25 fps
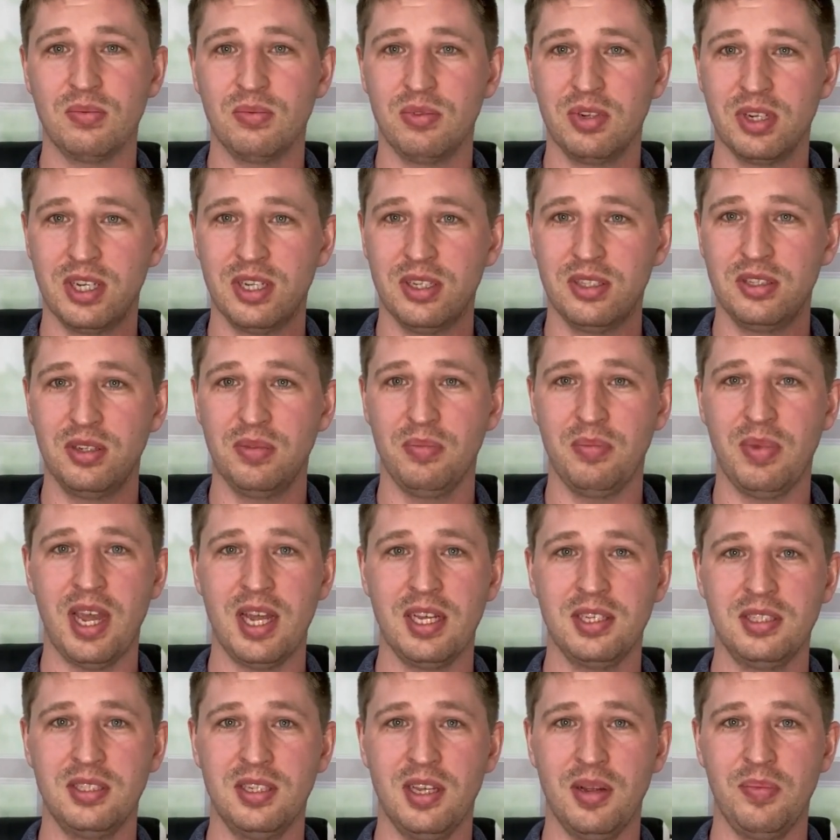We'll get you
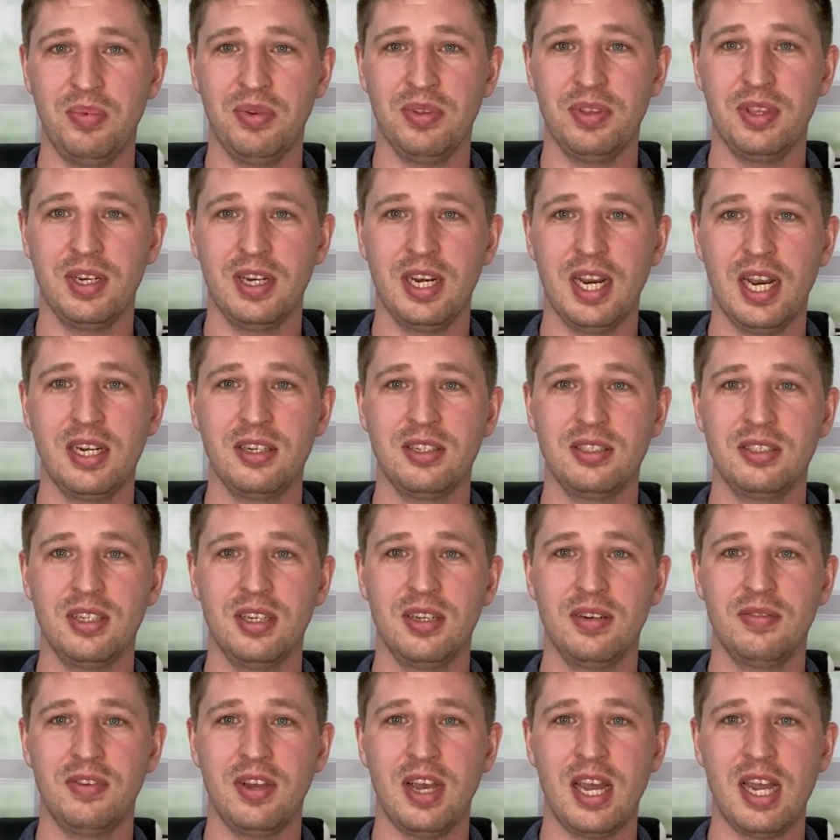matched up with an
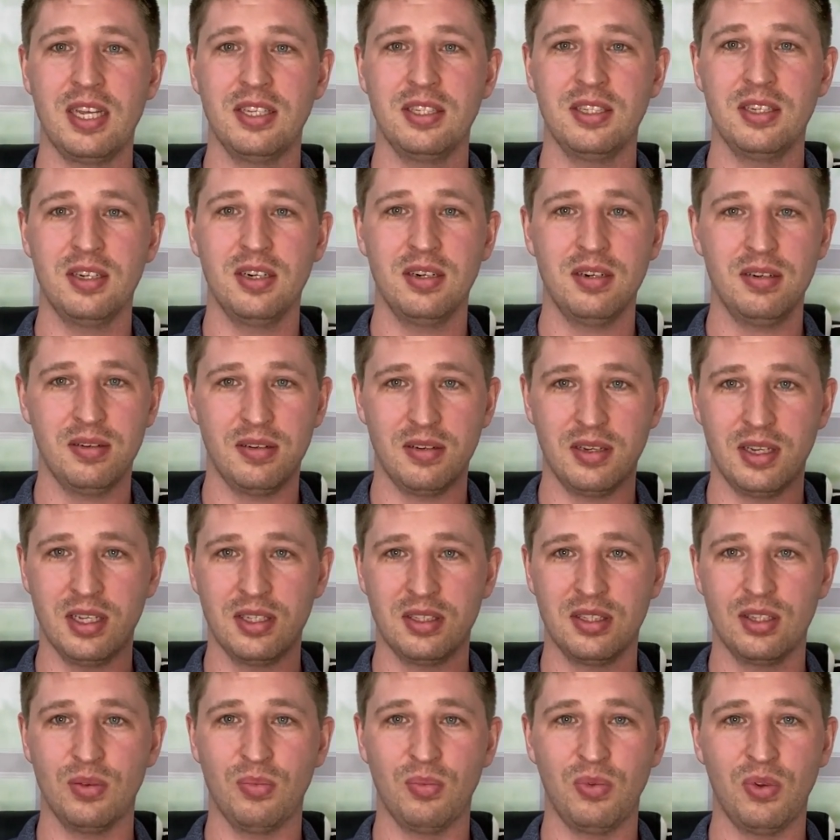energy advisor,
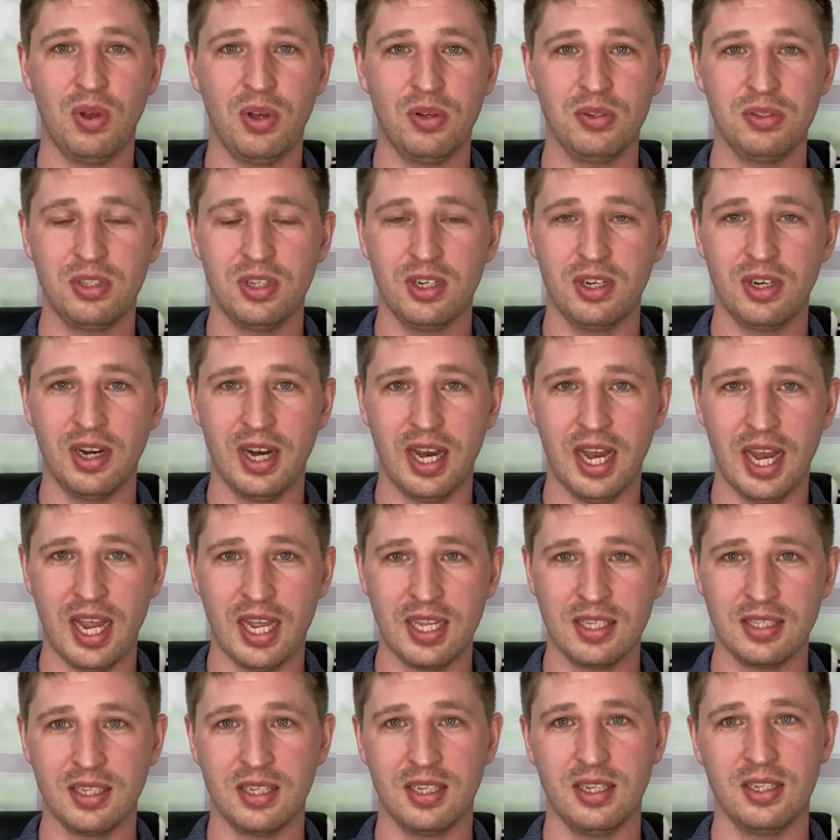get some quotes in your
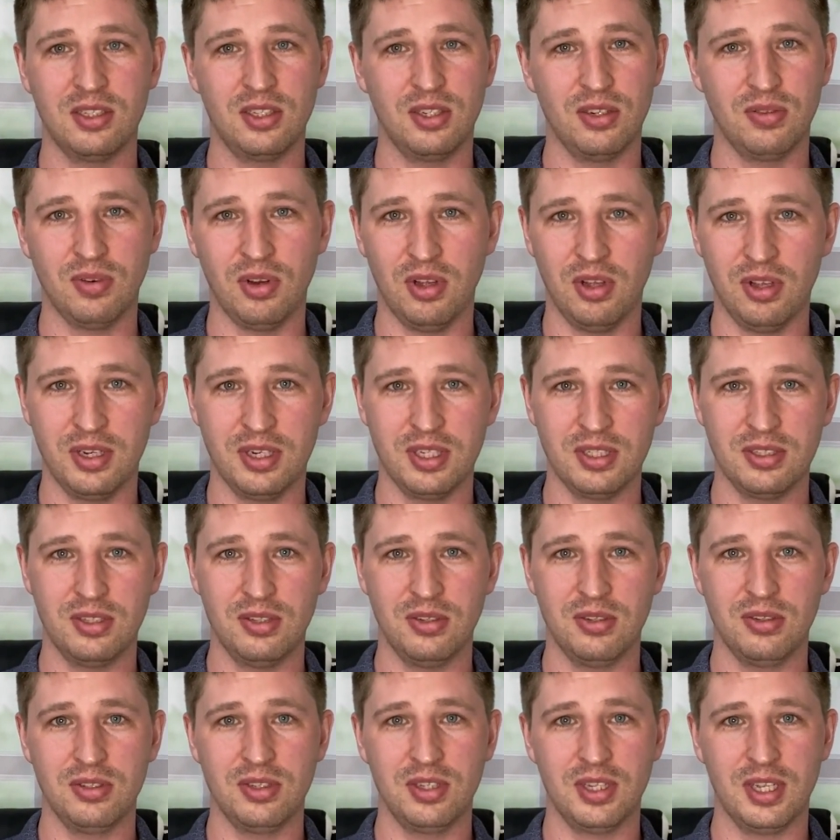hands, and get you rolling as
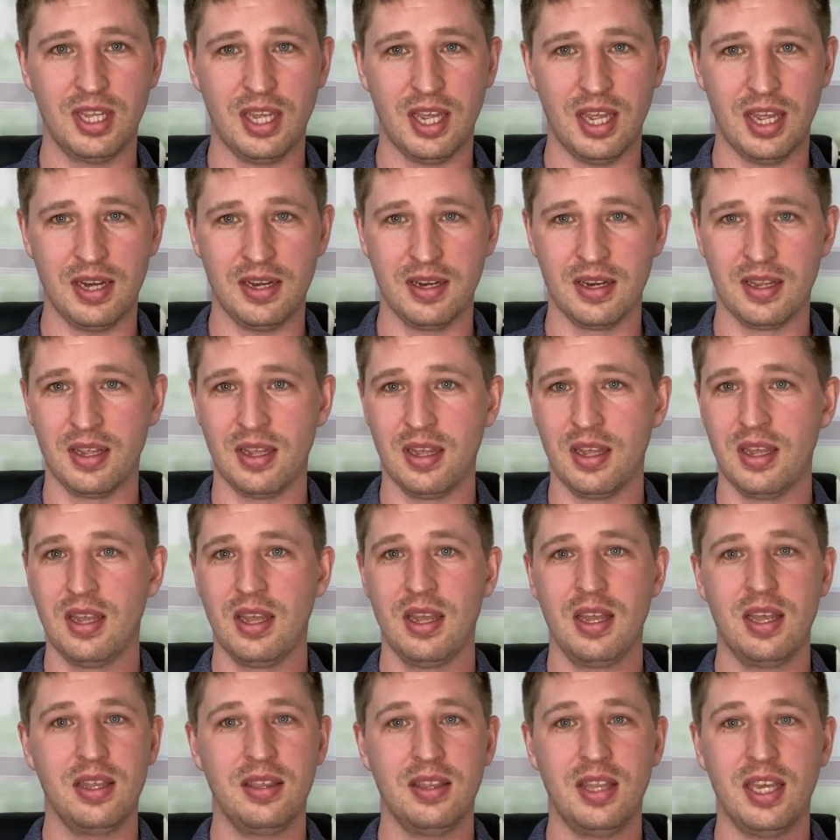soon as you can.
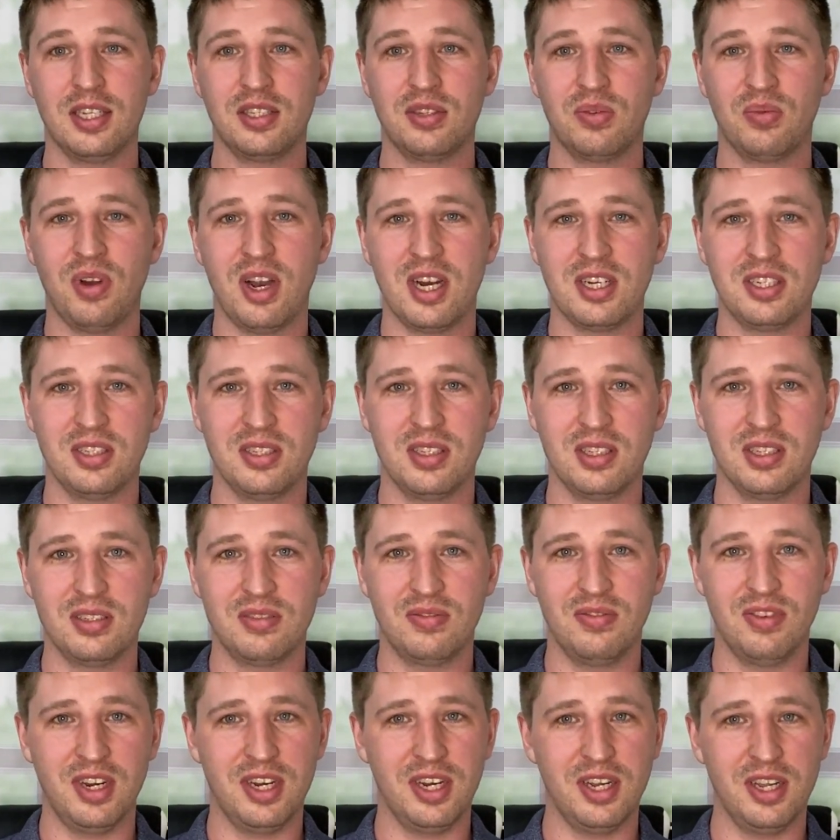Thanks for watching
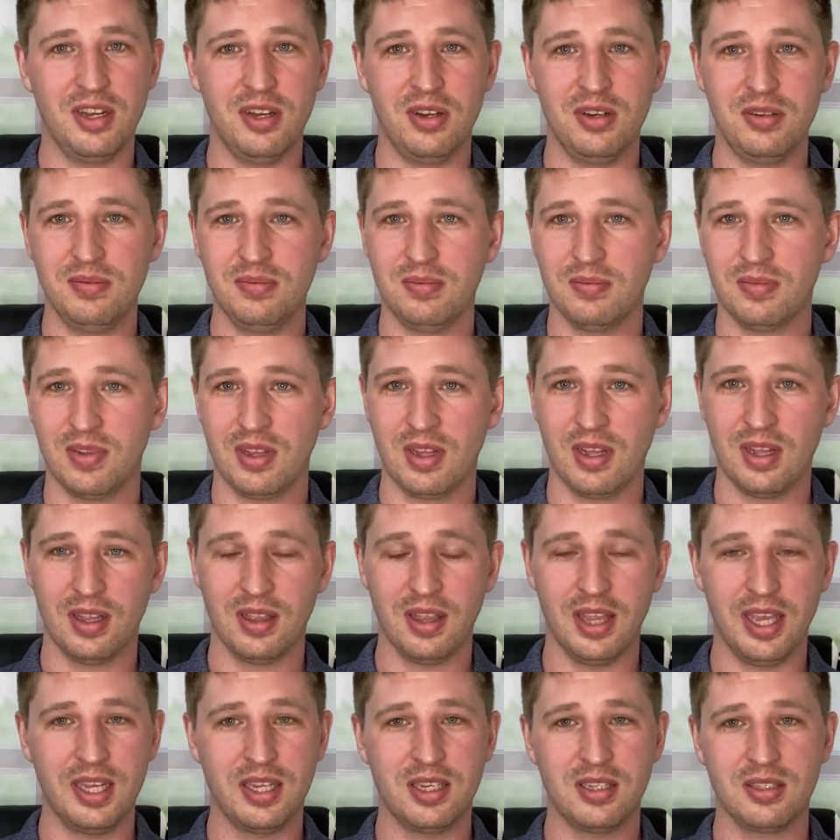this video.
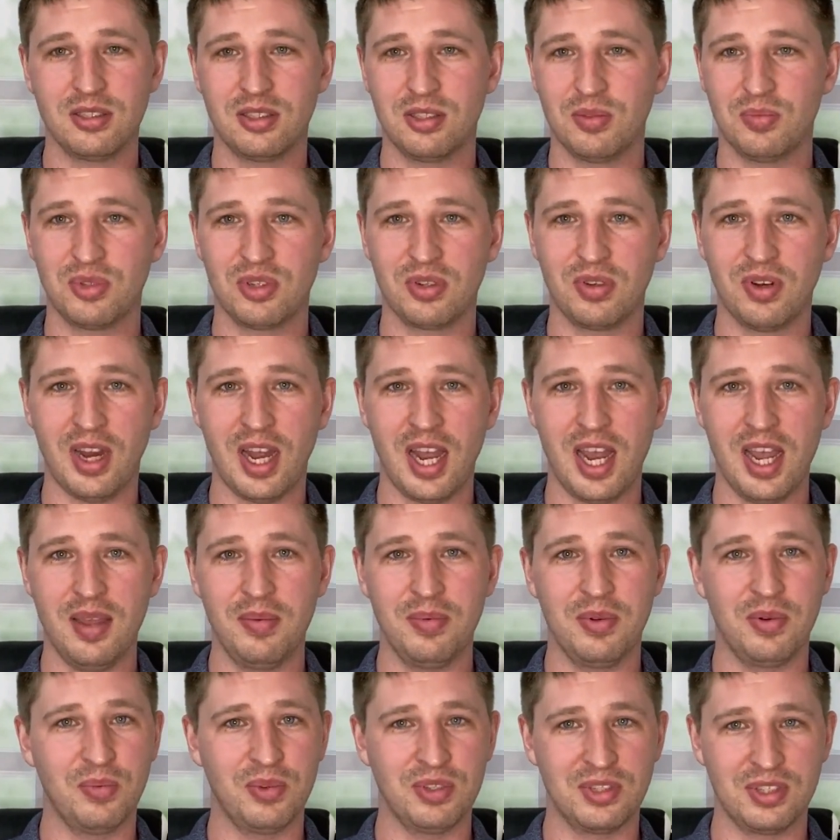Like and
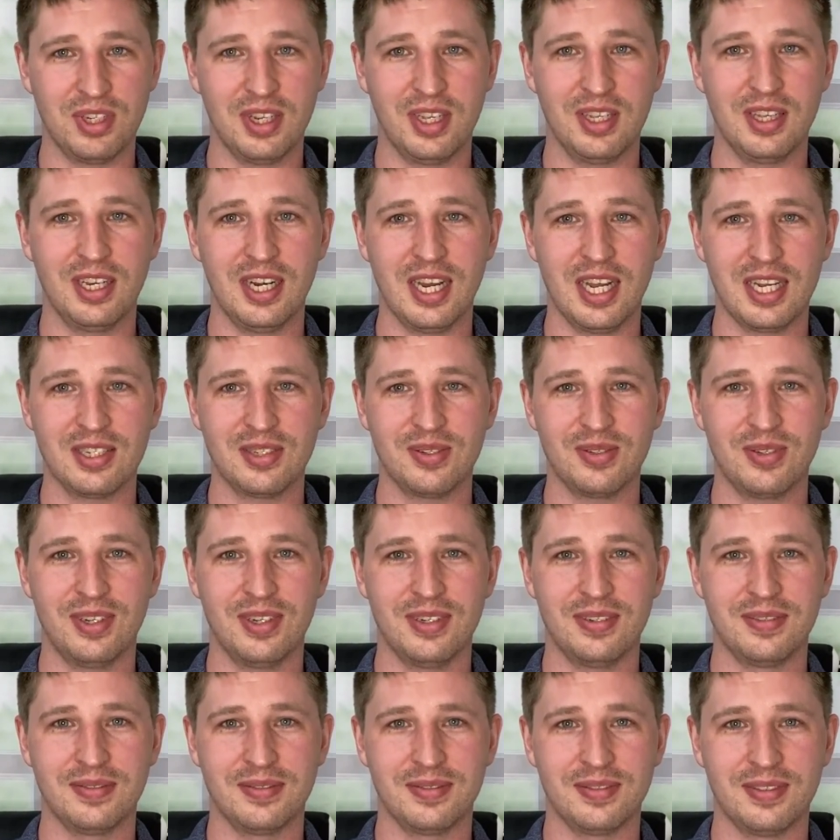subscribe, and we'll see you in the next
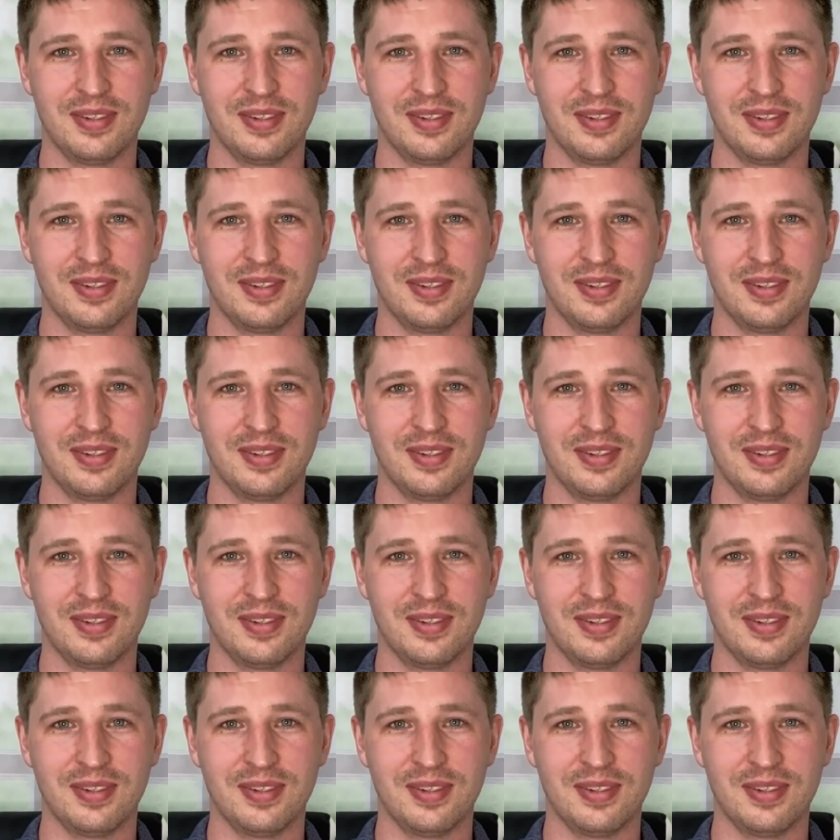one.